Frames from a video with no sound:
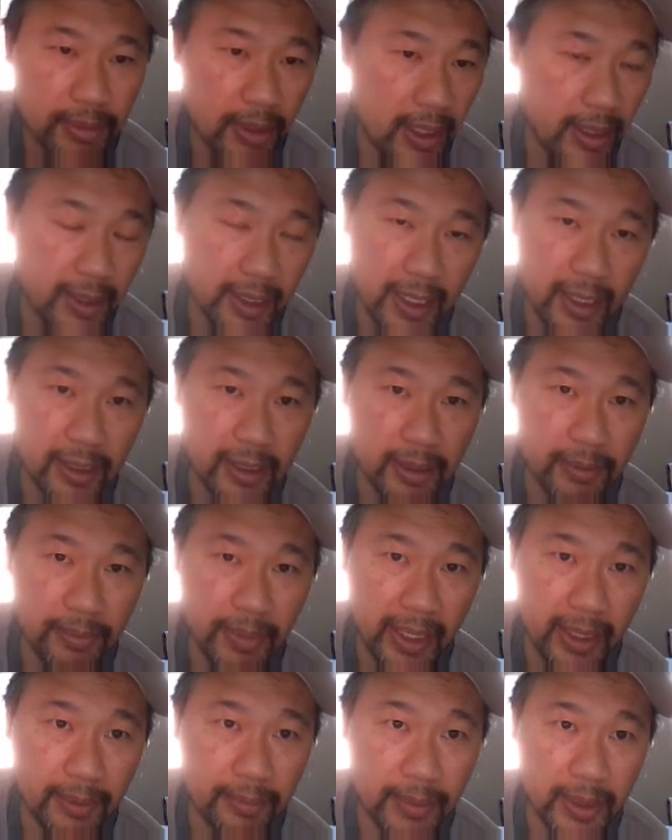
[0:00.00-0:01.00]
probably not going to
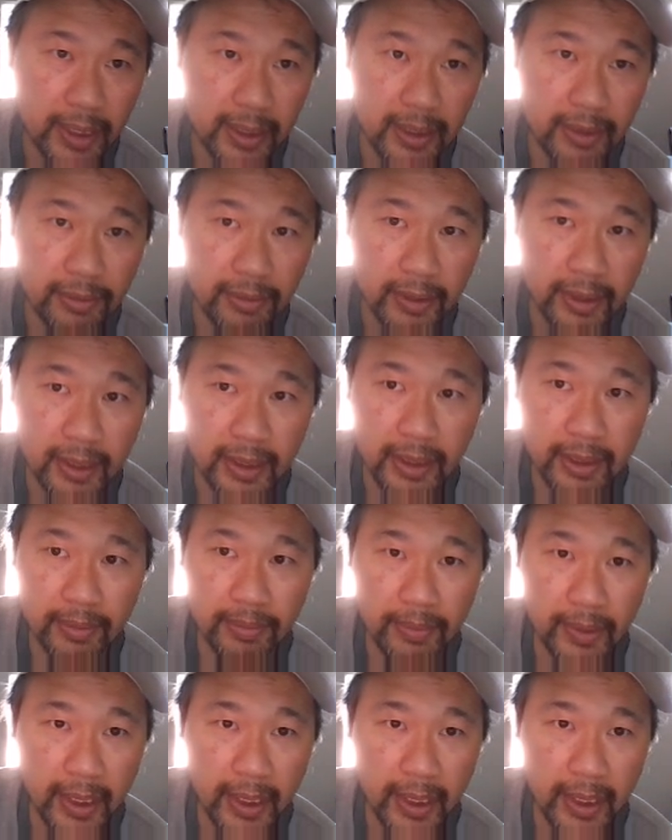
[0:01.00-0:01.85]
make a big difference.